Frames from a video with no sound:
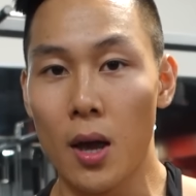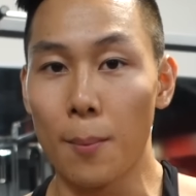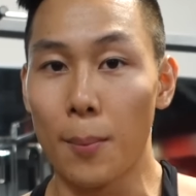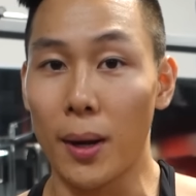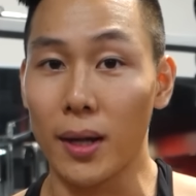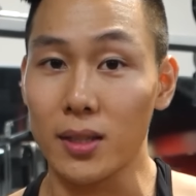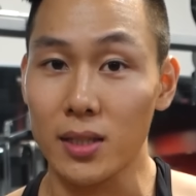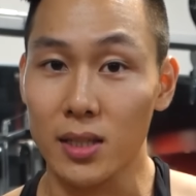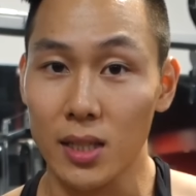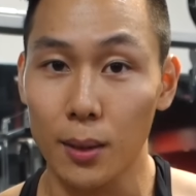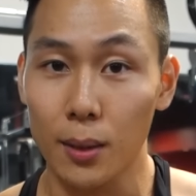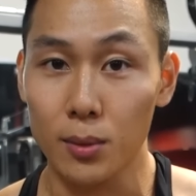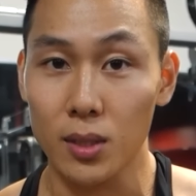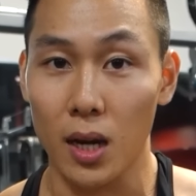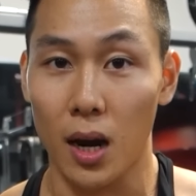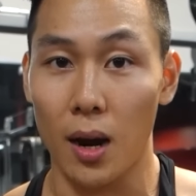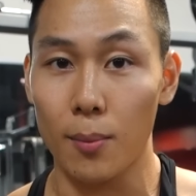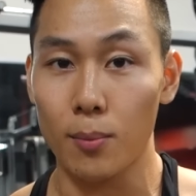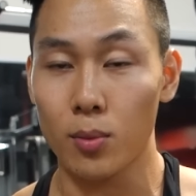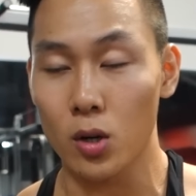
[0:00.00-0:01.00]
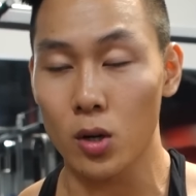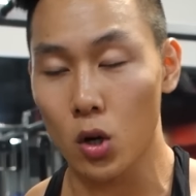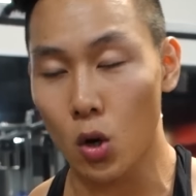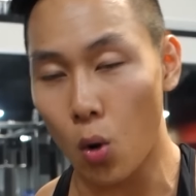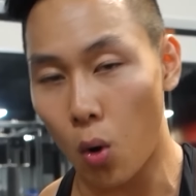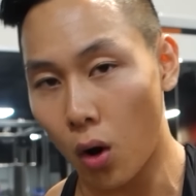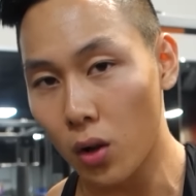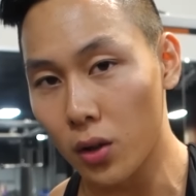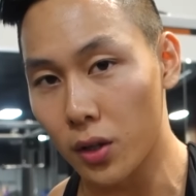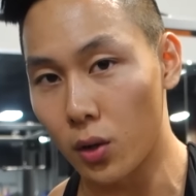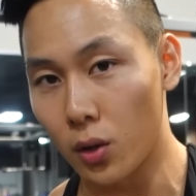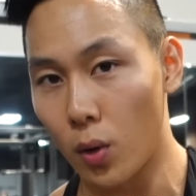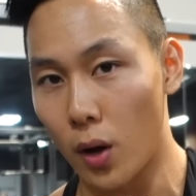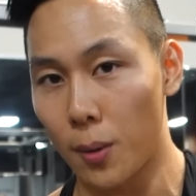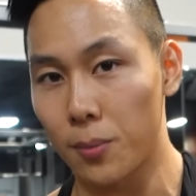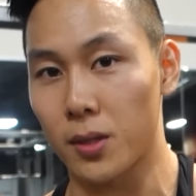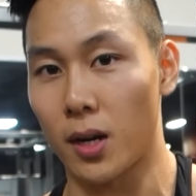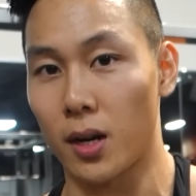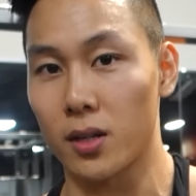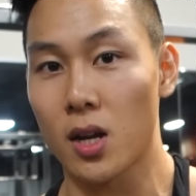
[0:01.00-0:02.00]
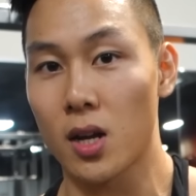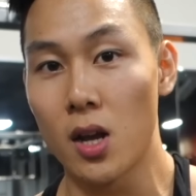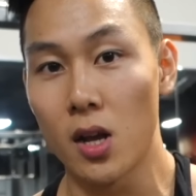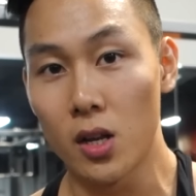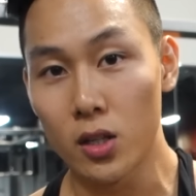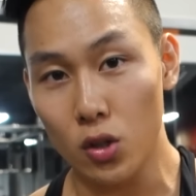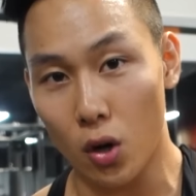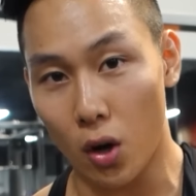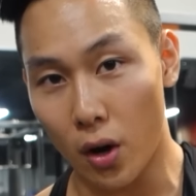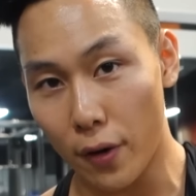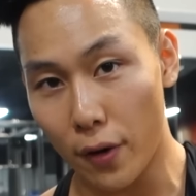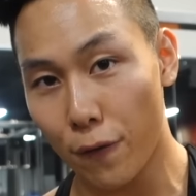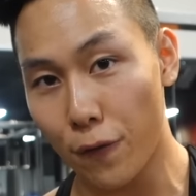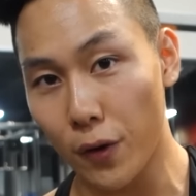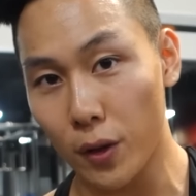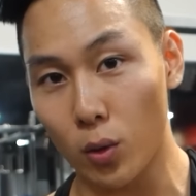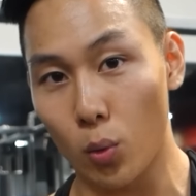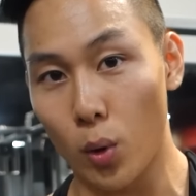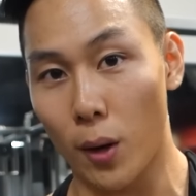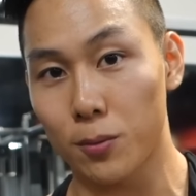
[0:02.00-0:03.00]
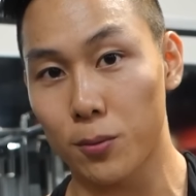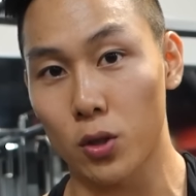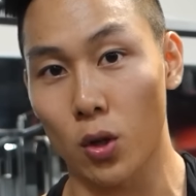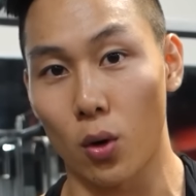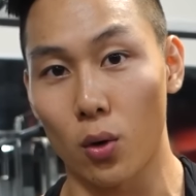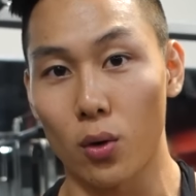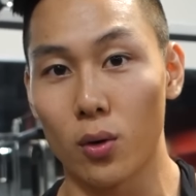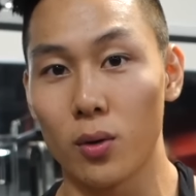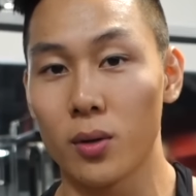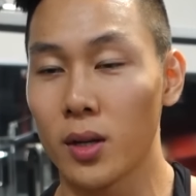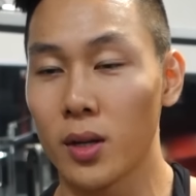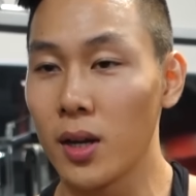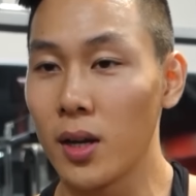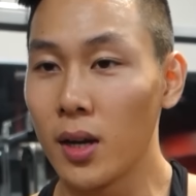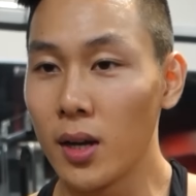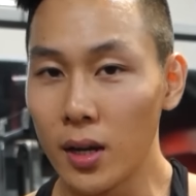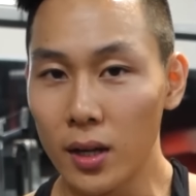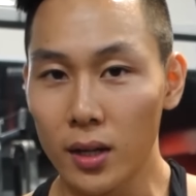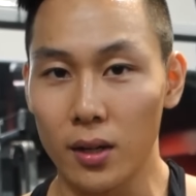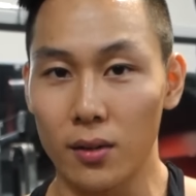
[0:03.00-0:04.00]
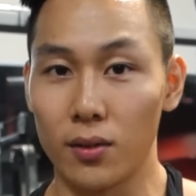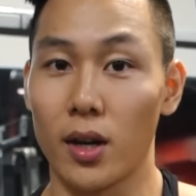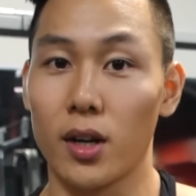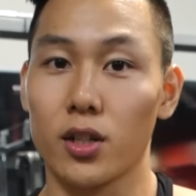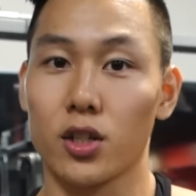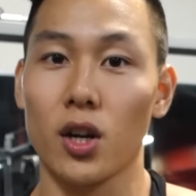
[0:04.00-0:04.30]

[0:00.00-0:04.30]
But at the same time, quality reps, guys. So 150 reps total. Give that a